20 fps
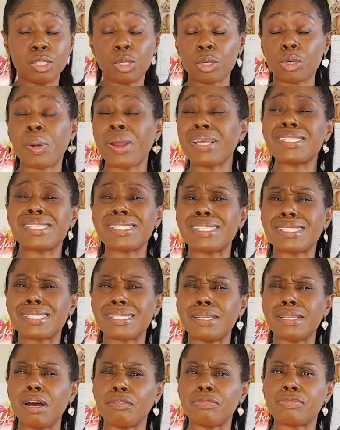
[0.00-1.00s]
presence is
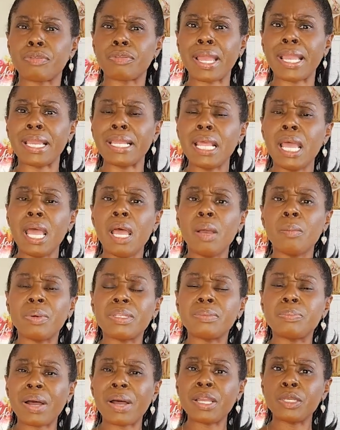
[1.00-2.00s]
enough, right?
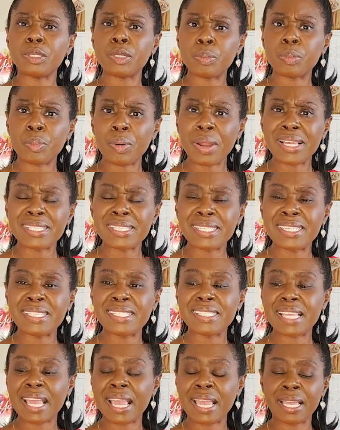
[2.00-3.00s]
But by your
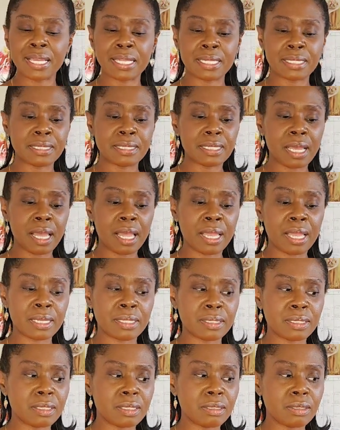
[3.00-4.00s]
presence and
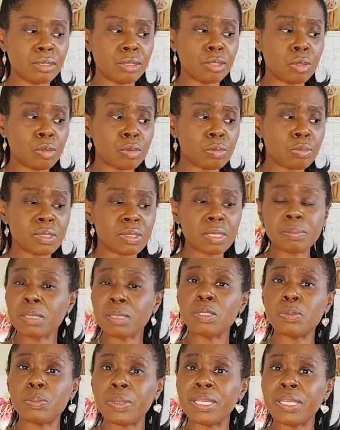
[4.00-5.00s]
you know,
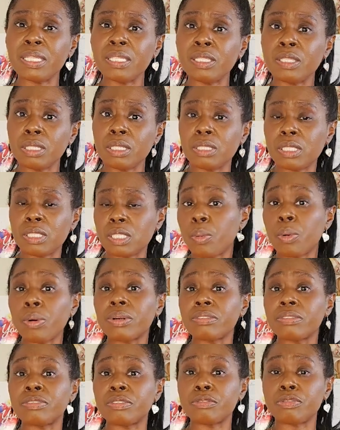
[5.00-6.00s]
sometimes being
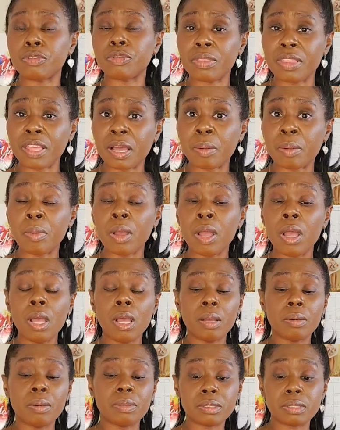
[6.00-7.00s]
supportive for them,
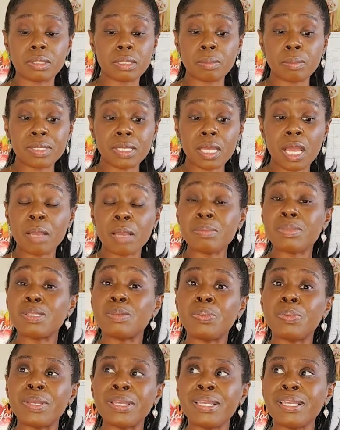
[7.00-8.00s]
sometimes
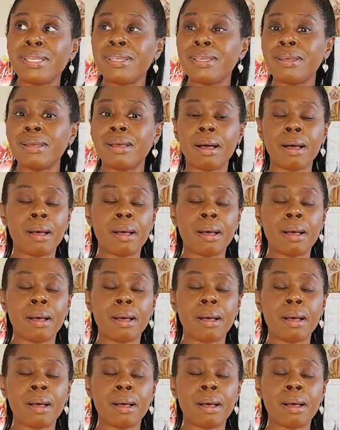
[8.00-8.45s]
being